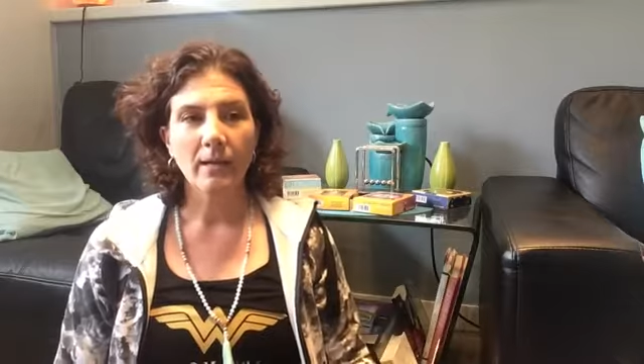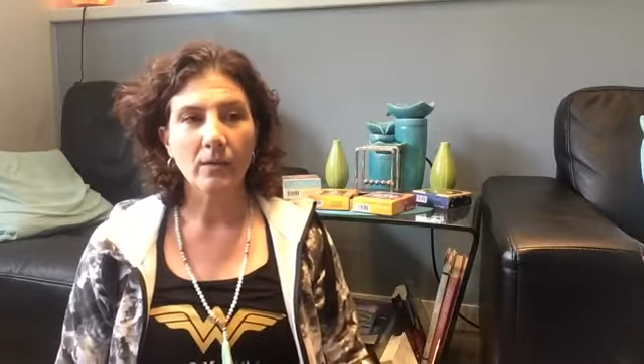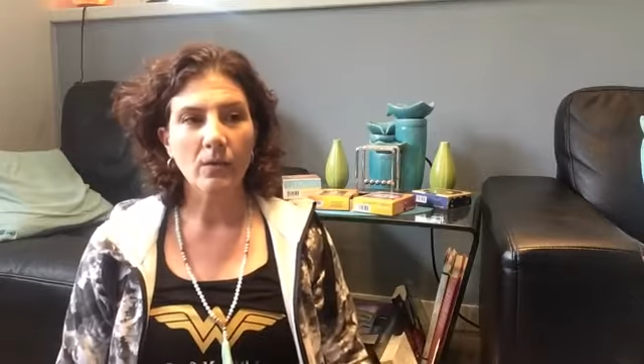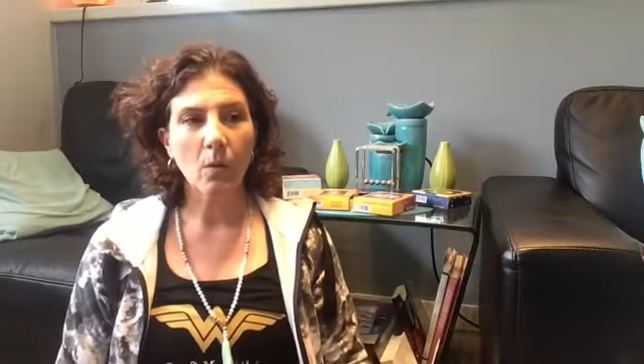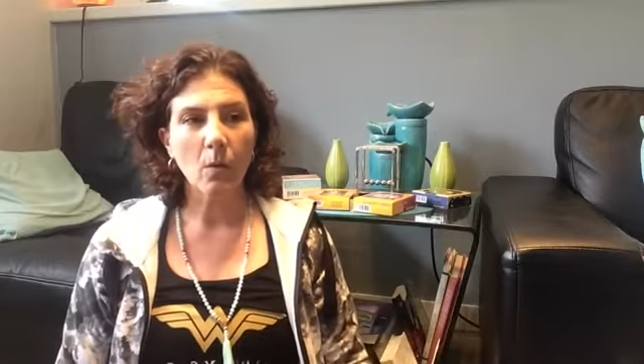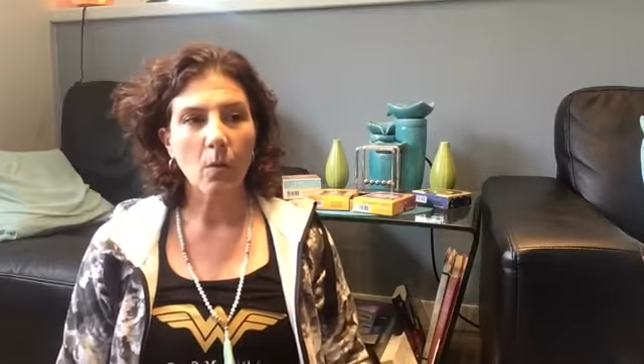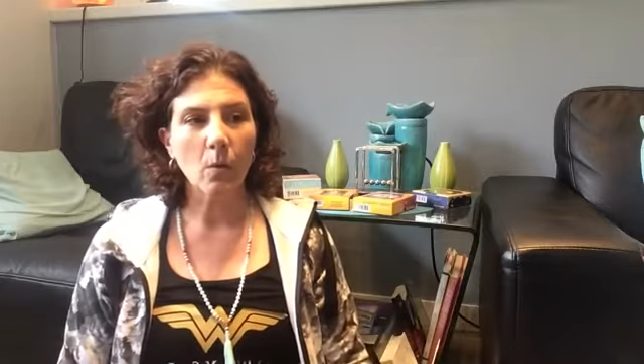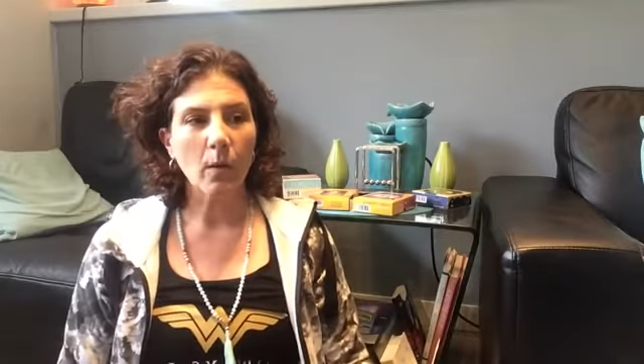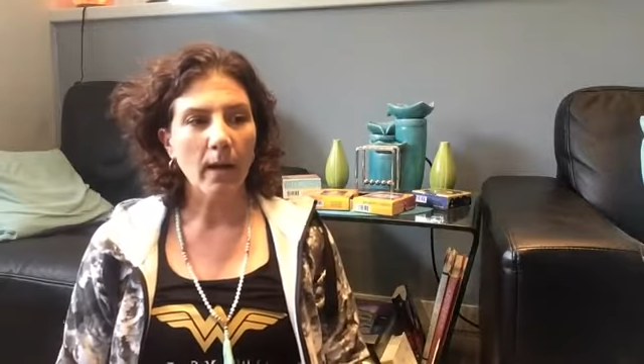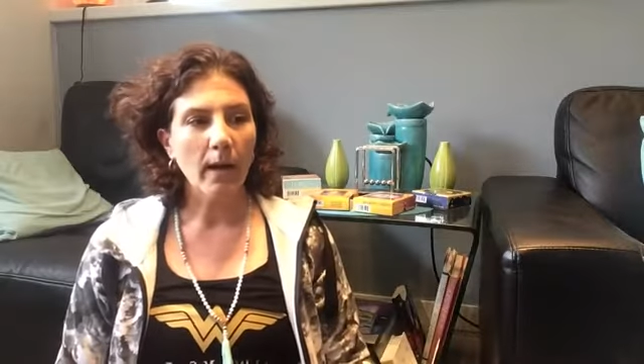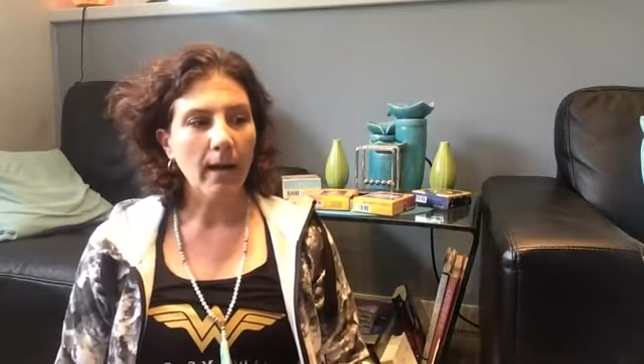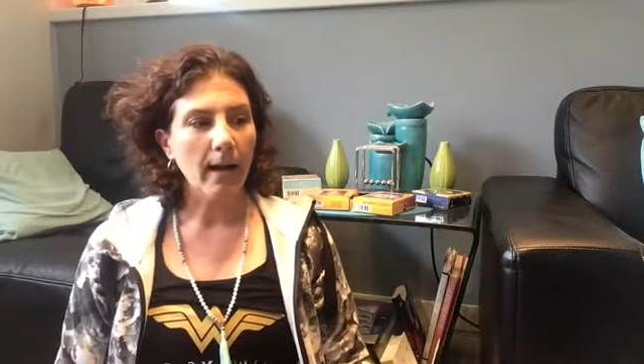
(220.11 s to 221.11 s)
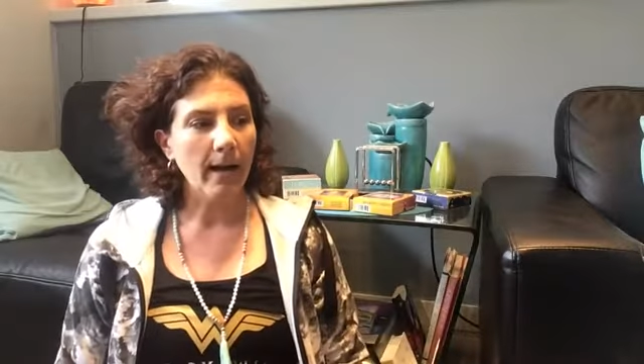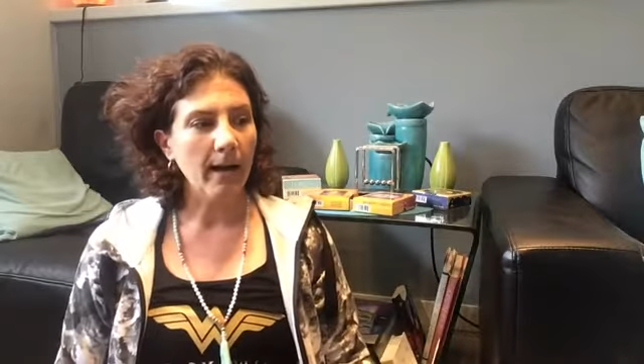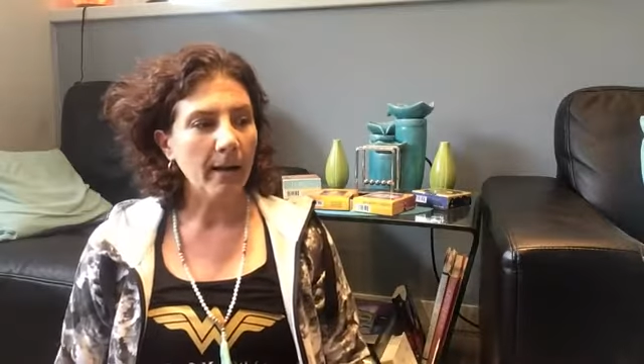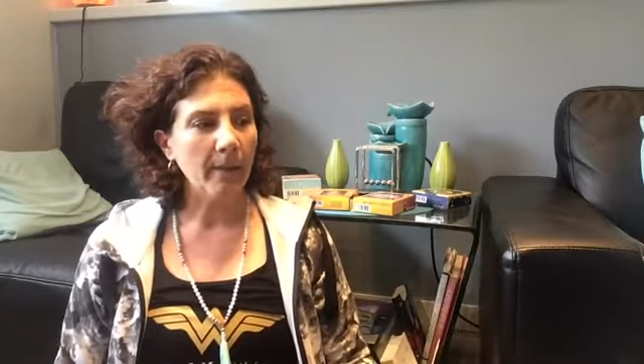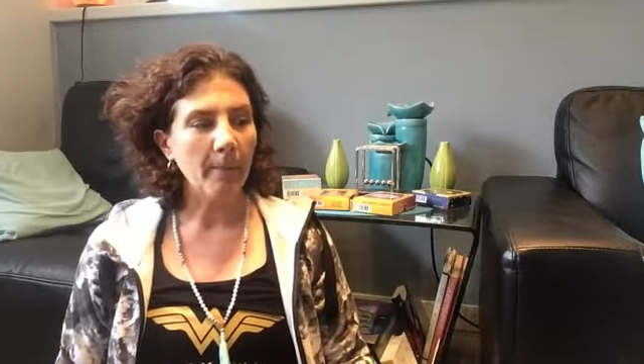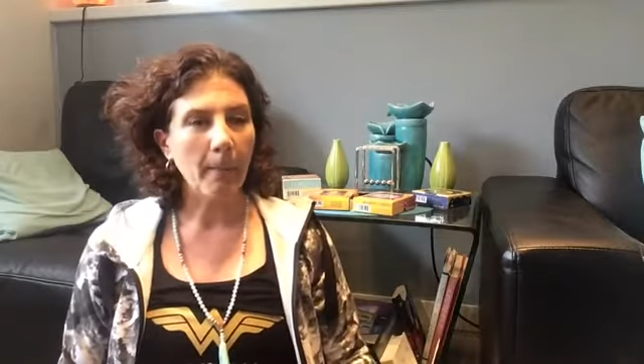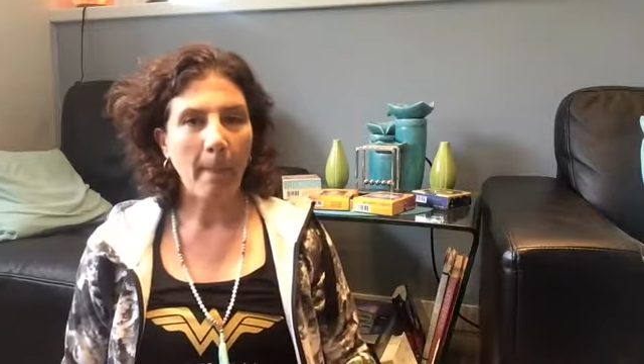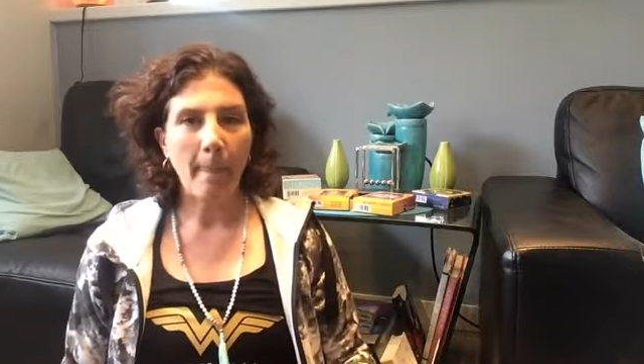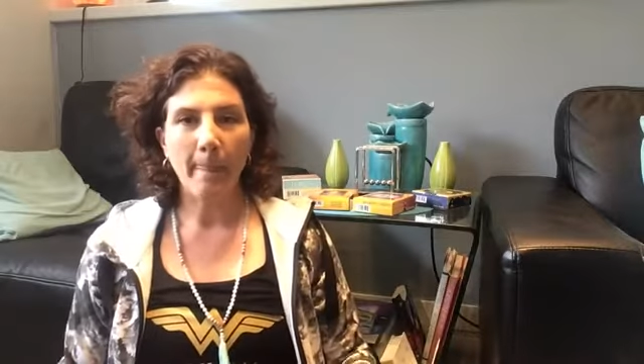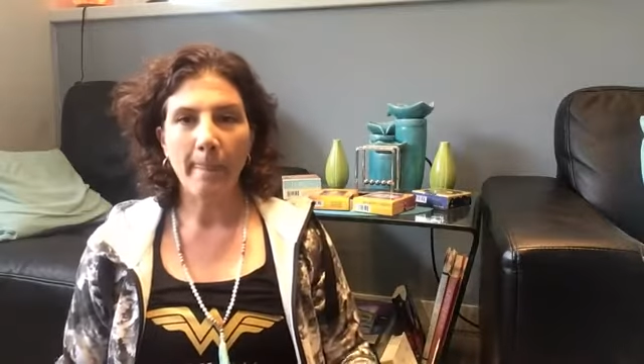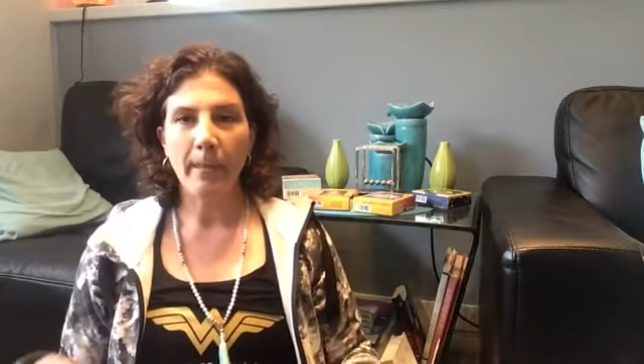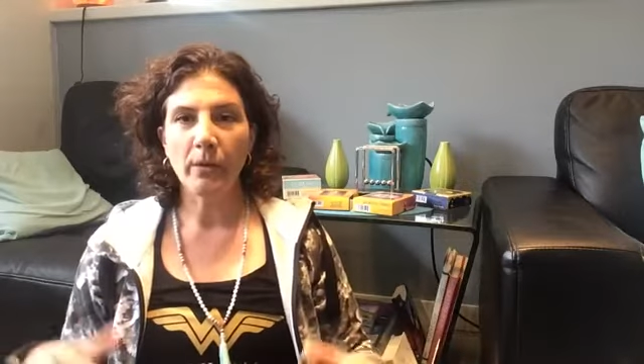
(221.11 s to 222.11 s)
So
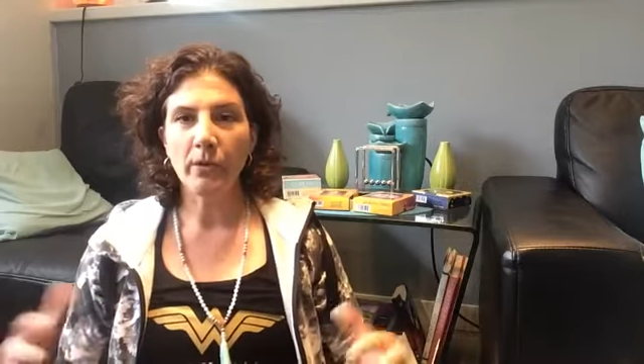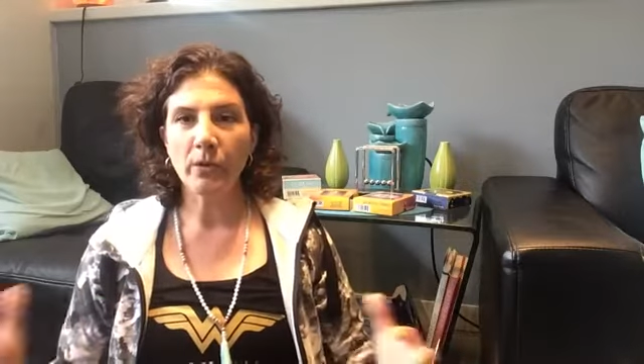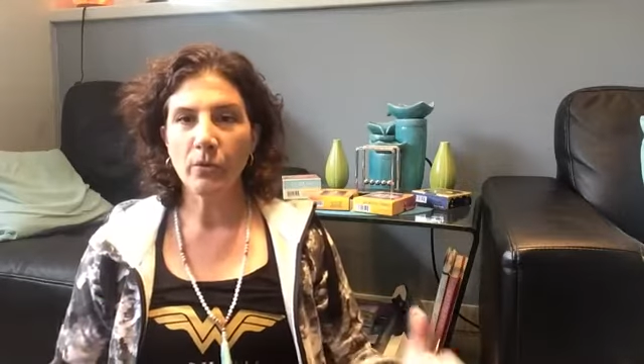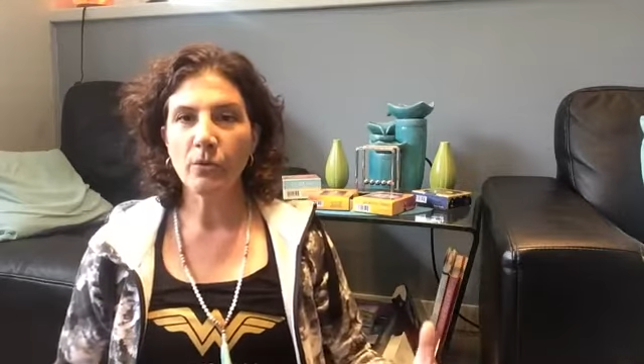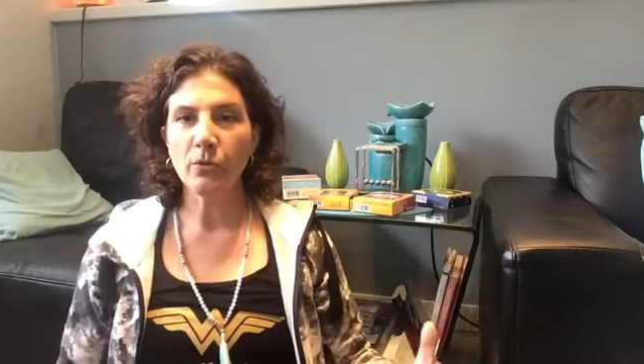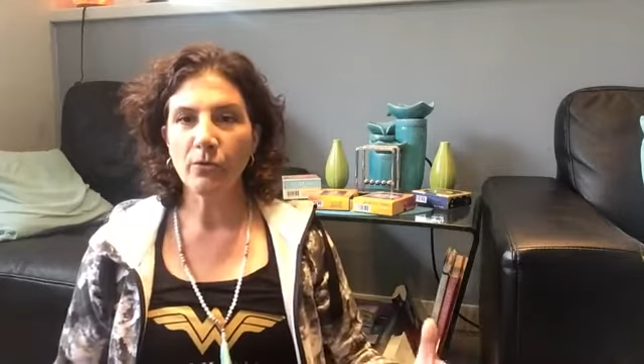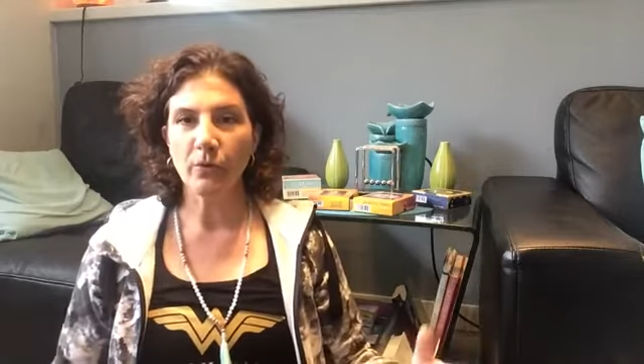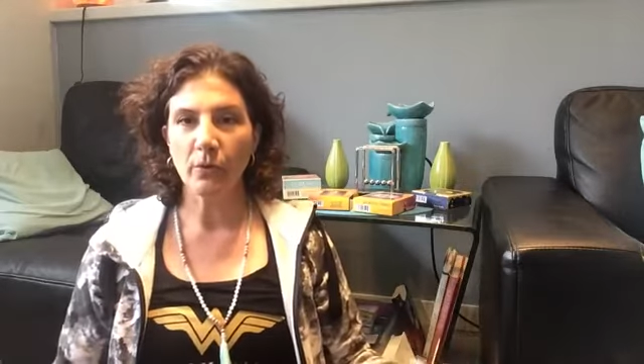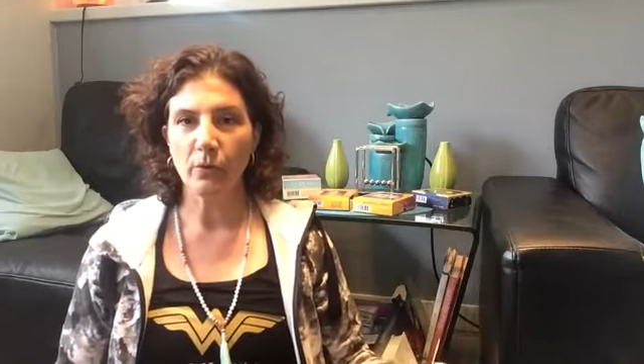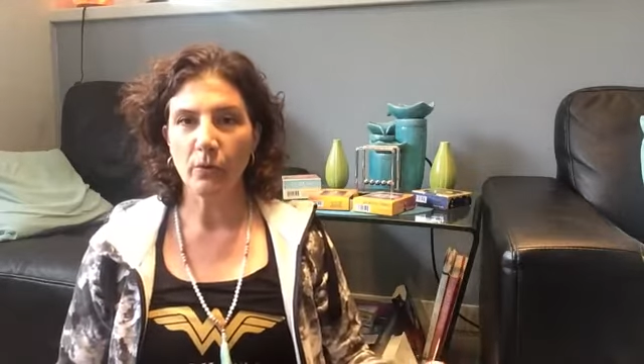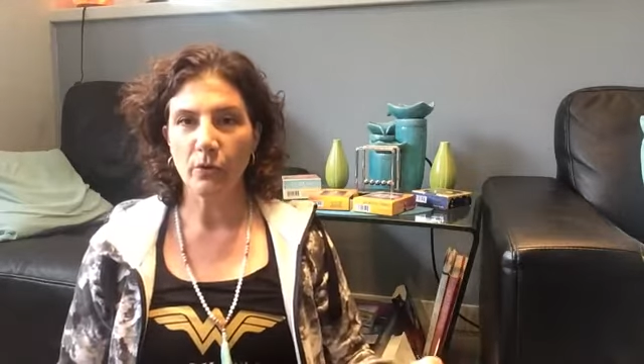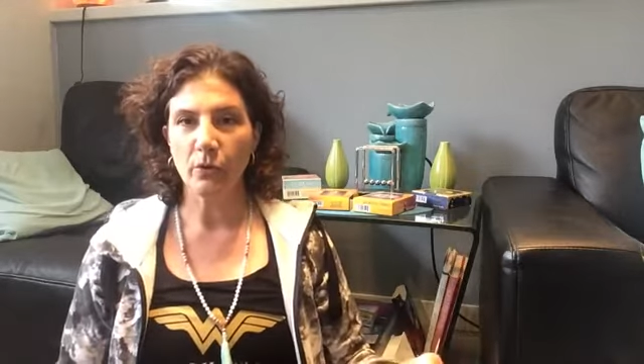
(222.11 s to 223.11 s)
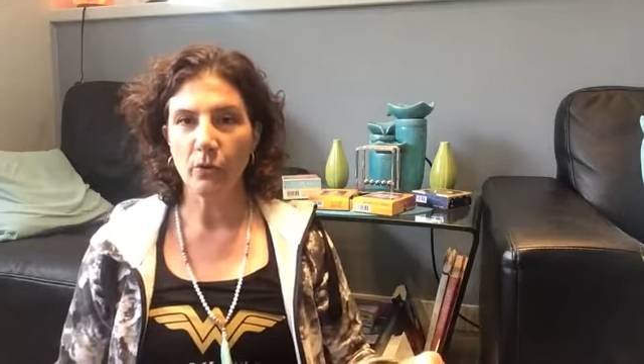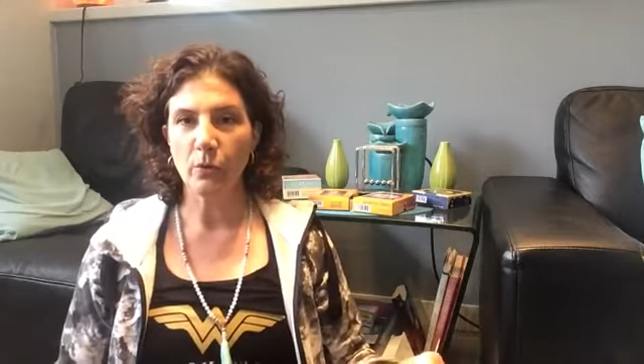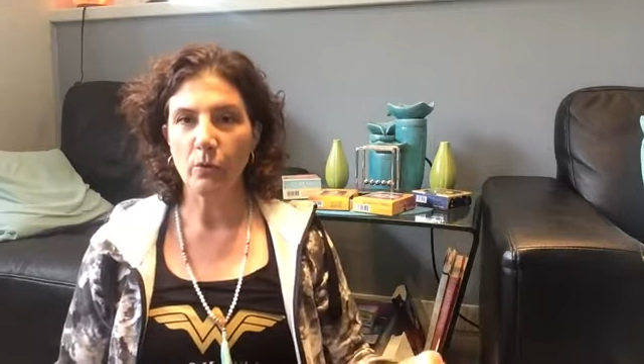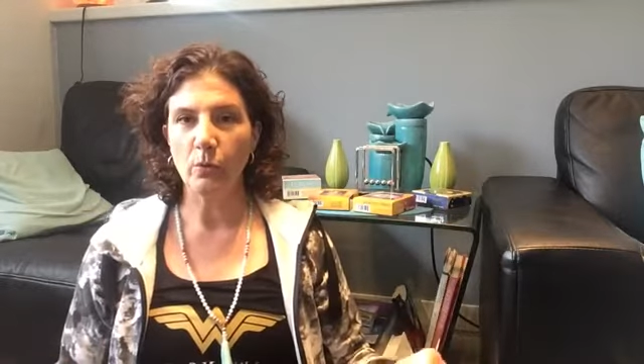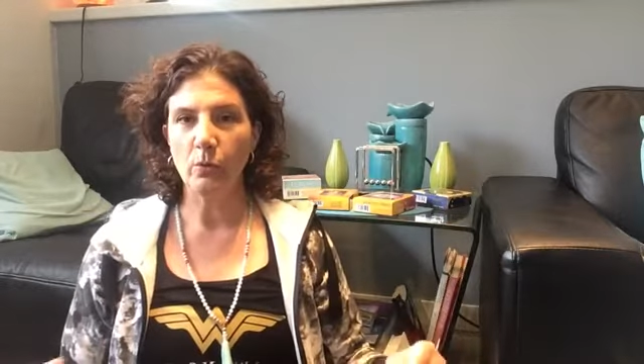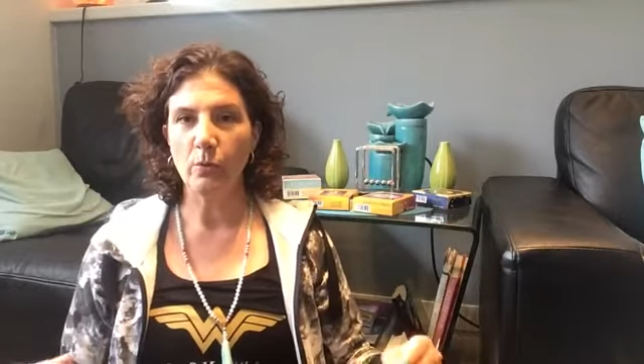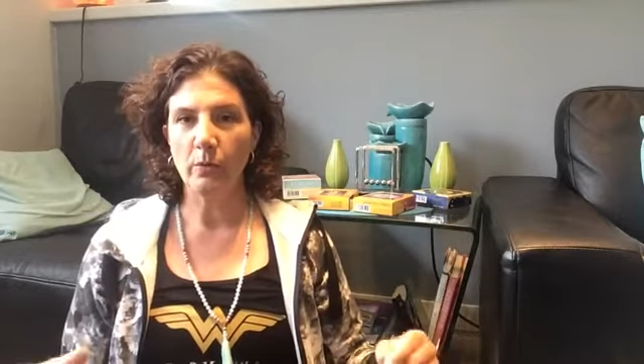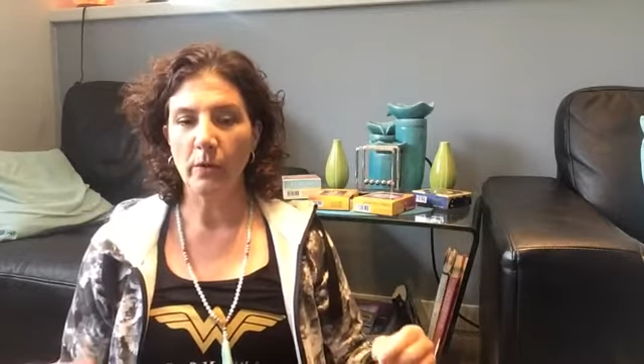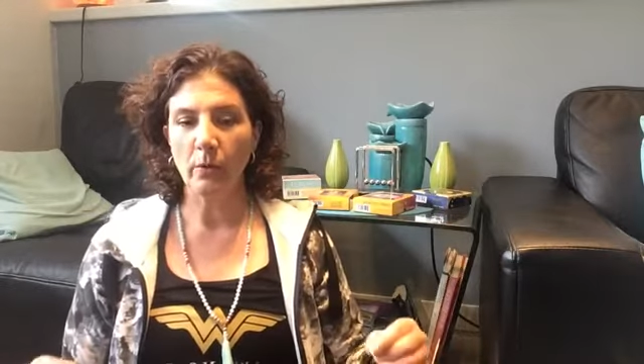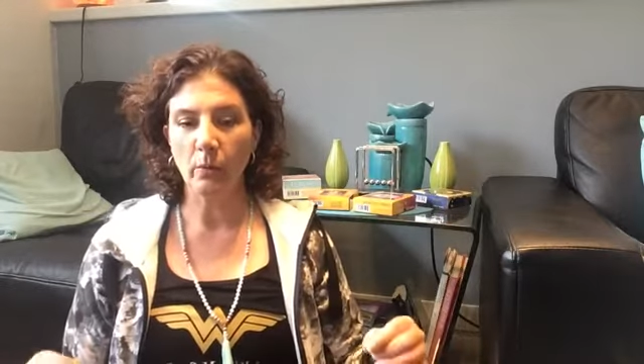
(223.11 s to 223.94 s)
you can use your float to